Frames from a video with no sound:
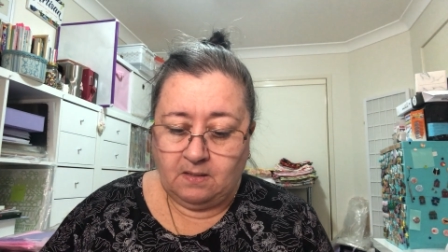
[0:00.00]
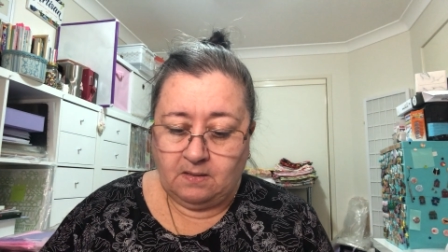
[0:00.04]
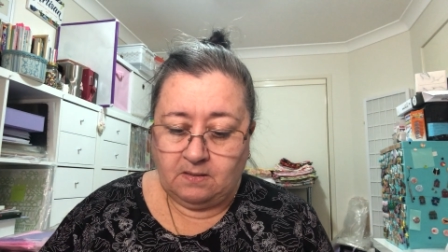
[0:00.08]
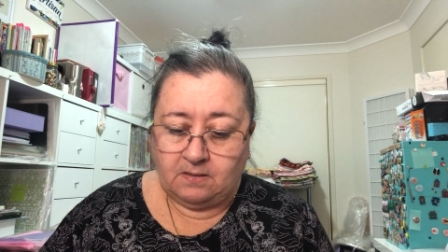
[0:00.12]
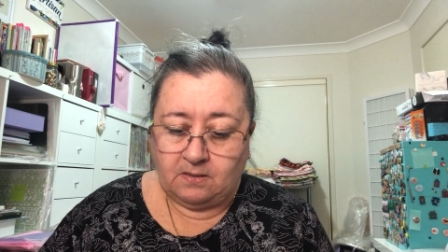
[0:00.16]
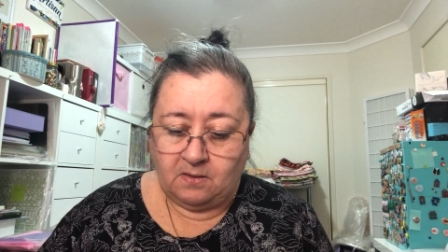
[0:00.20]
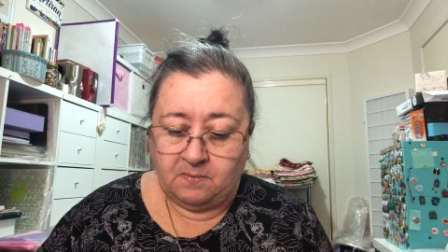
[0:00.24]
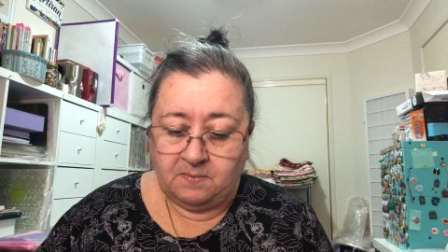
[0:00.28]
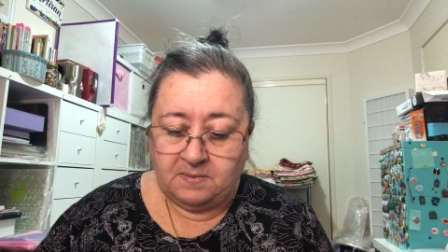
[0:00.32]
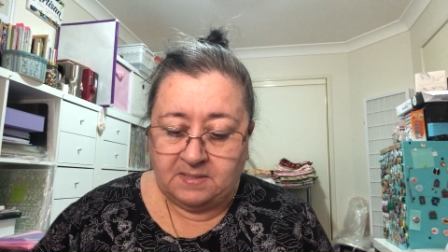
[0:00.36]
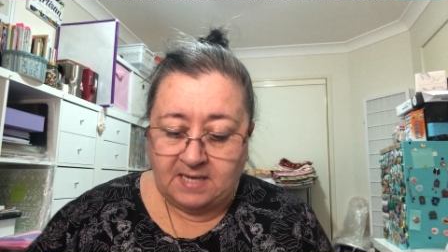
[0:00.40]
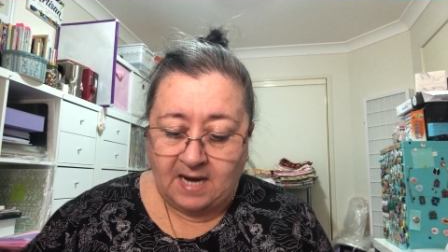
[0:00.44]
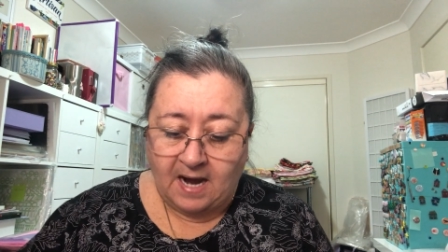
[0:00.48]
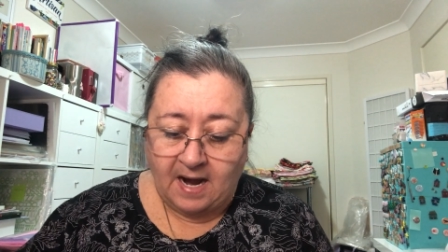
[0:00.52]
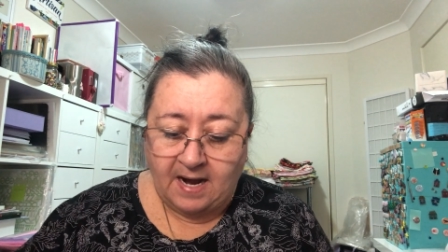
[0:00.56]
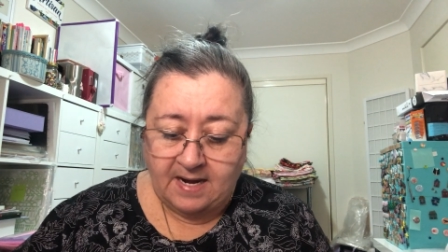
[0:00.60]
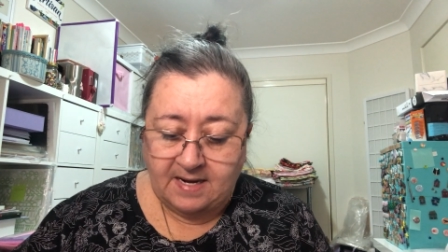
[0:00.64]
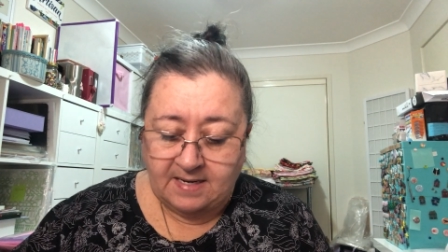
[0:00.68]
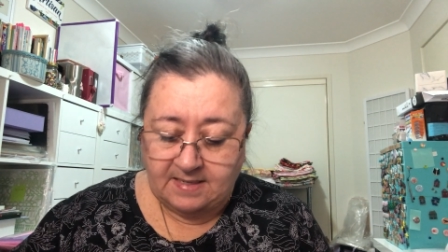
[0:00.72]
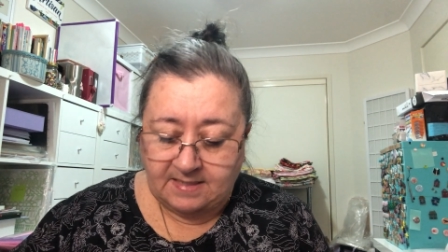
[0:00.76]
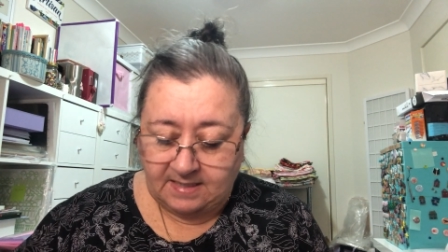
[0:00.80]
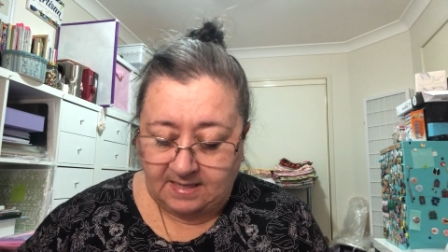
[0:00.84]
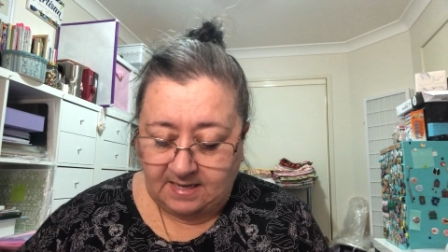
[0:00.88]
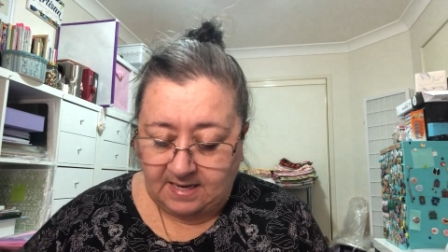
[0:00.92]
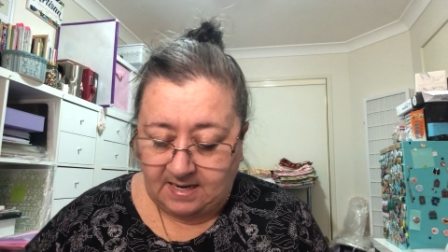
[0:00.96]
So I'm
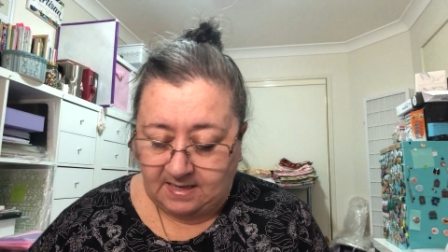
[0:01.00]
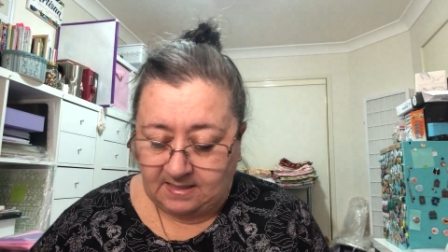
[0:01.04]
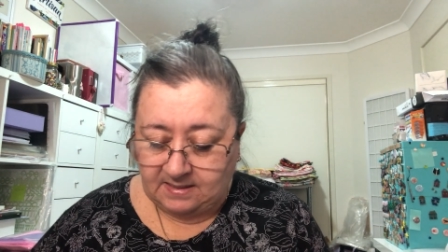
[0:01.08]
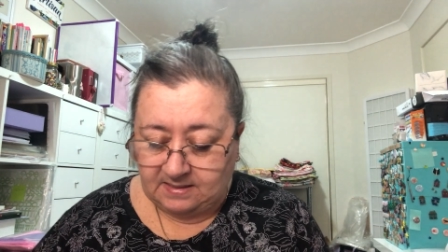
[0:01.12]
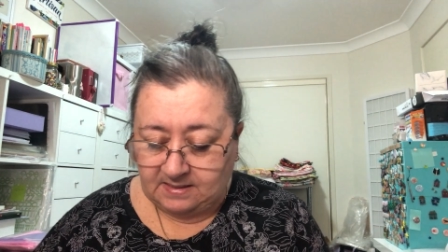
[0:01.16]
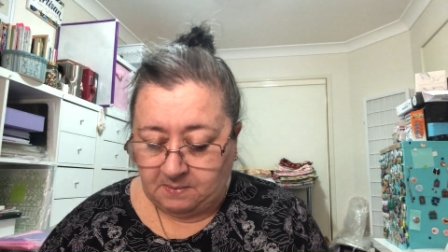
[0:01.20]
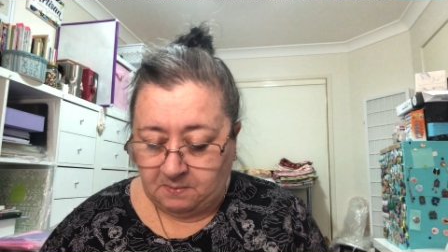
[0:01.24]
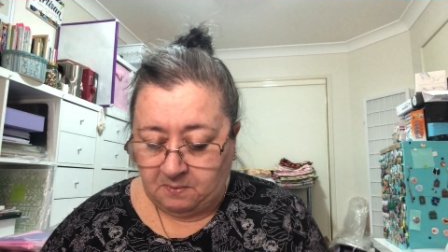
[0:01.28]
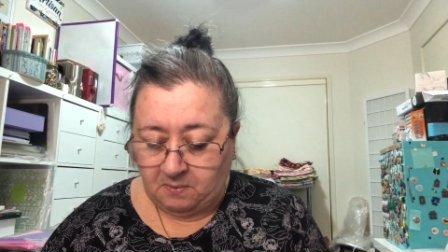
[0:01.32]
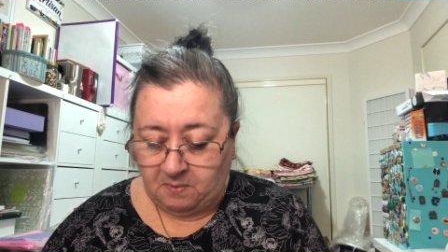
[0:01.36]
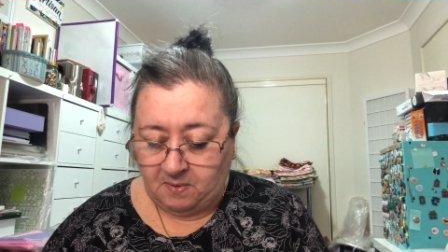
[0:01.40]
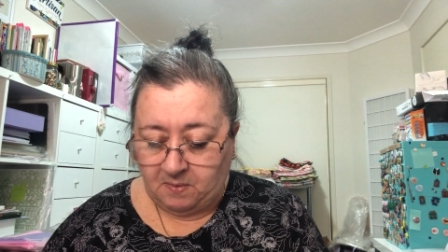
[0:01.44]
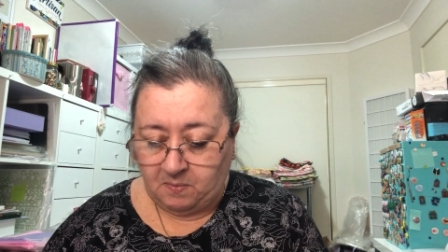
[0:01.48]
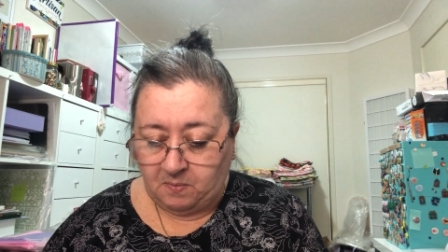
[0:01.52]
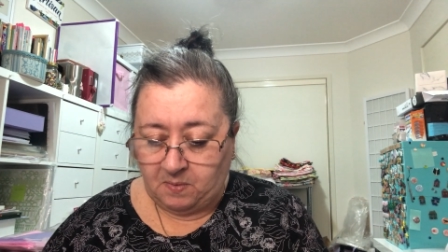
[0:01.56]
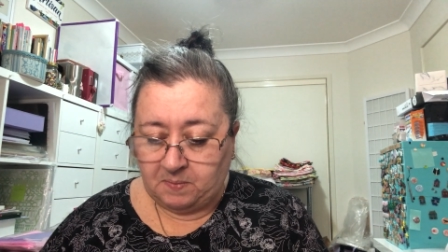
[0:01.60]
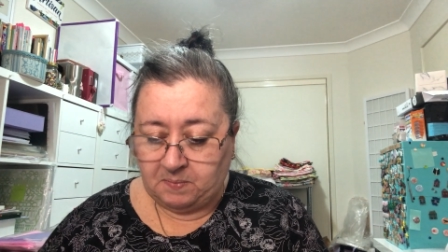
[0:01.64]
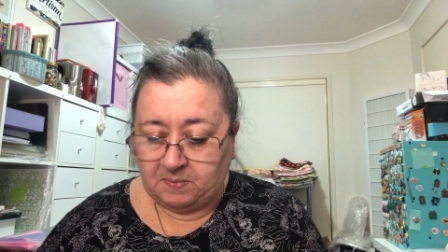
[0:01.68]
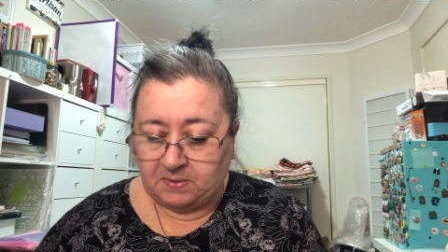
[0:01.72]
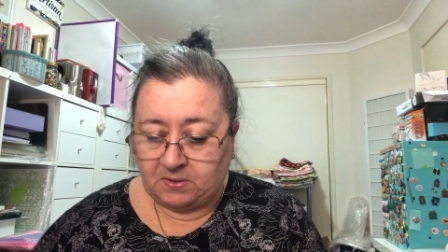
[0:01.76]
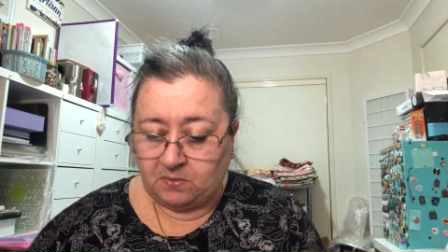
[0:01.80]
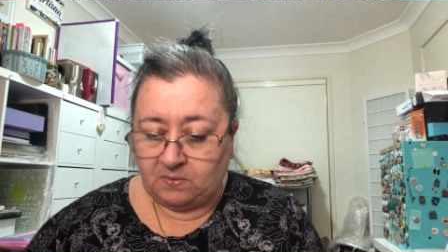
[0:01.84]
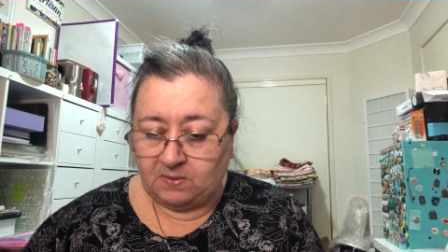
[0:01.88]
starting to get some of my whips